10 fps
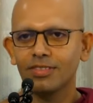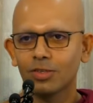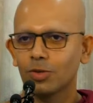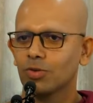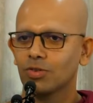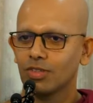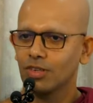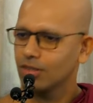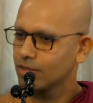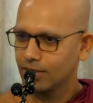So,
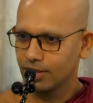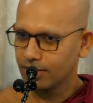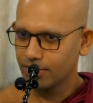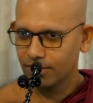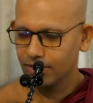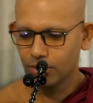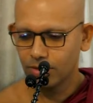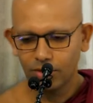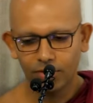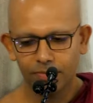you
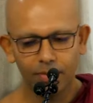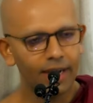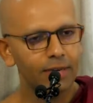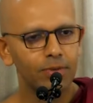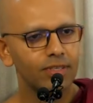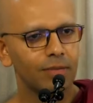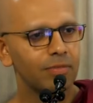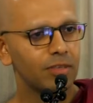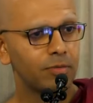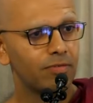know, your mind will
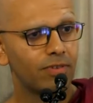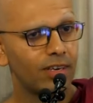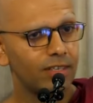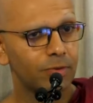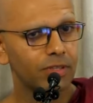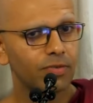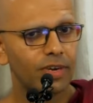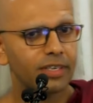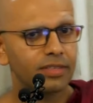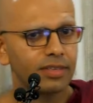sometimes be flooded with
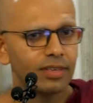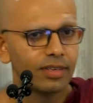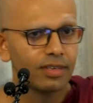various